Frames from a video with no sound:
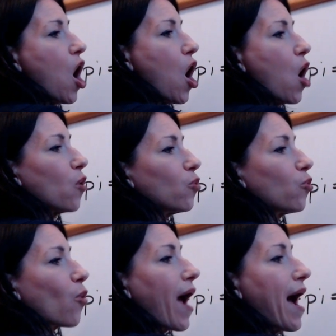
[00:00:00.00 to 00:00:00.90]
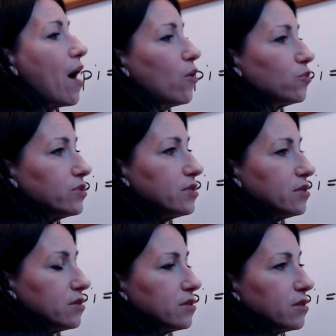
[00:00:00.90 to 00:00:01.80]
around
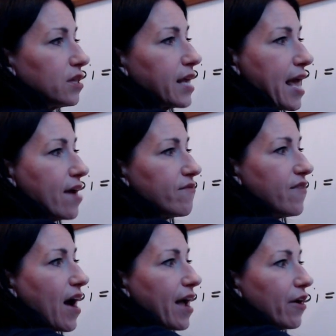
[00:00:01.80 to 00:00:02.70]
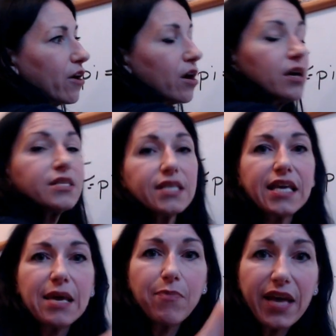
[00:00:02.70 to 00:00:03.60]
the campfire to
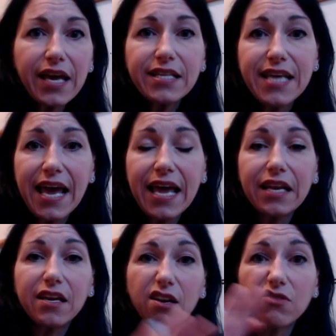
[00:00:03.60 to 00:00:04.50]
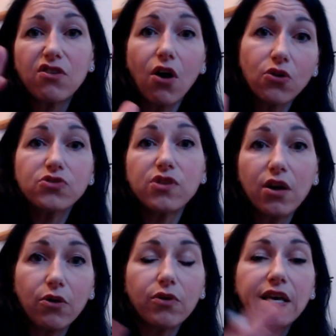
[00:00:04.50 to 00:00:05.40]
keep it contained and to
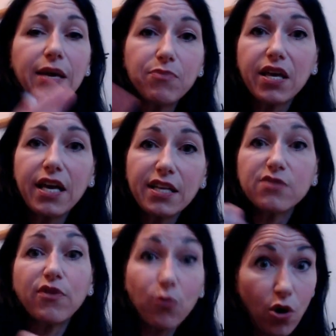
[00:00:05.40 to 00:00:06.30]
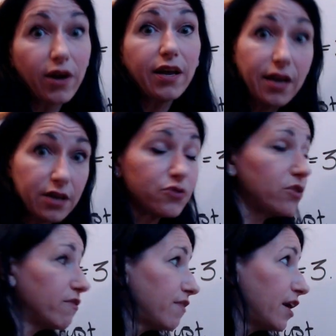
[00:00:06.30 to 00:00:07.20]
also keep the kids from running into
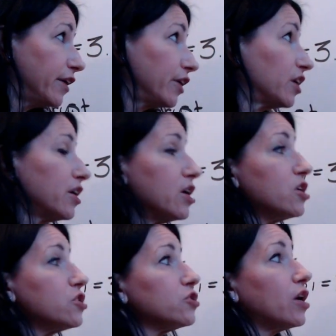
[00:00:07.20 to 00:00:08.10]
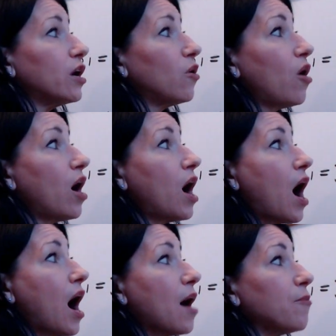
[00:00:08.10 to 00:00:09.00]
the fire. So
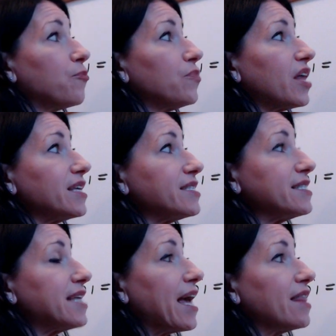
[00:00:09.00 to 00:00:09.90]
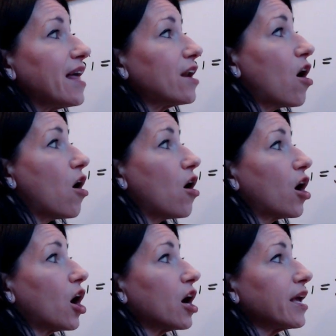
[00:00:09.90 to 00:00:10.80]
um, let's say that
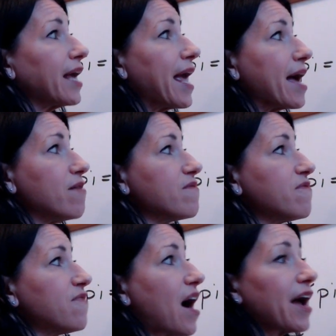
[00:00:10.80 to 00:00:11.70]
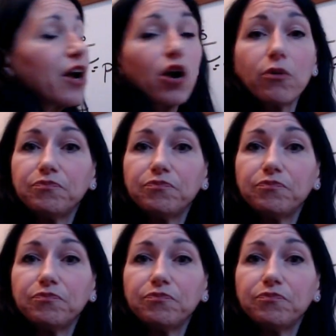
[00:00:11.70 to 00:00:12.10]
our campfire,